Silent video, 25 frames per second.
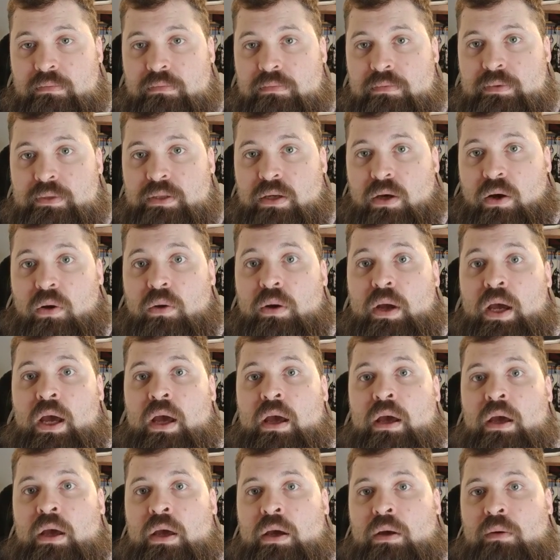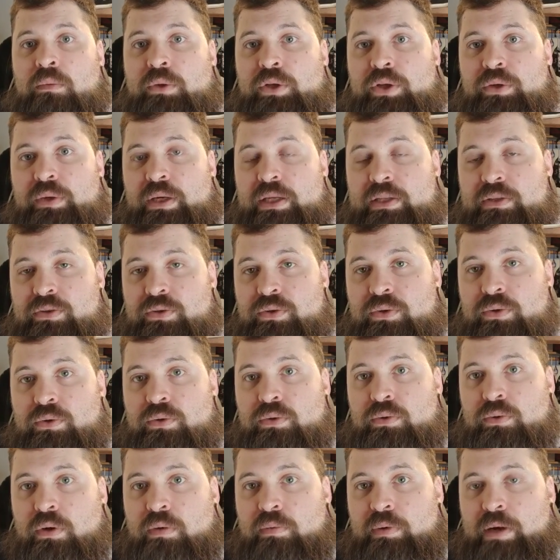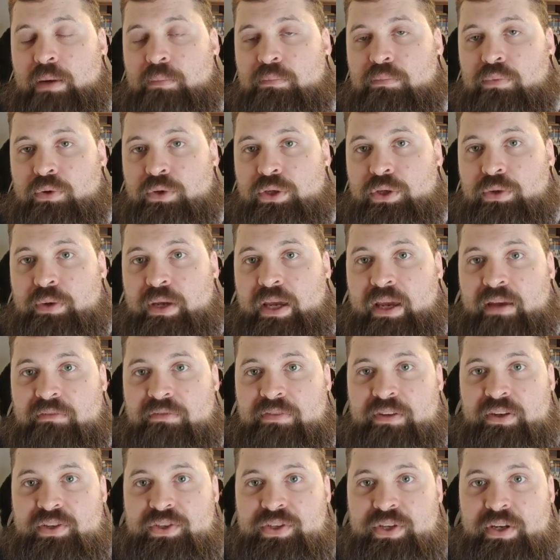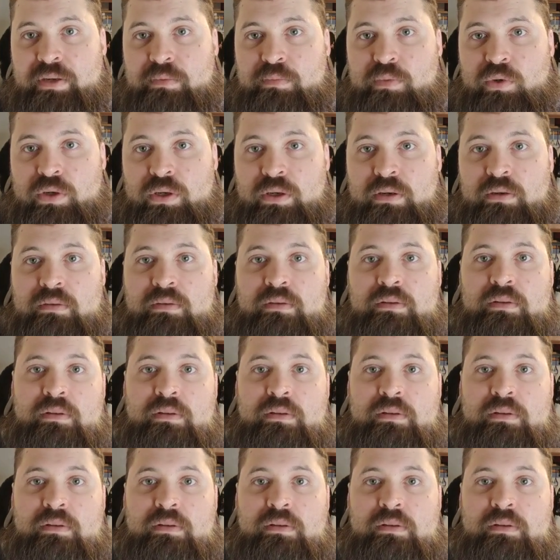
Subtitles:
So when you get to a rep where you can't finish anymore,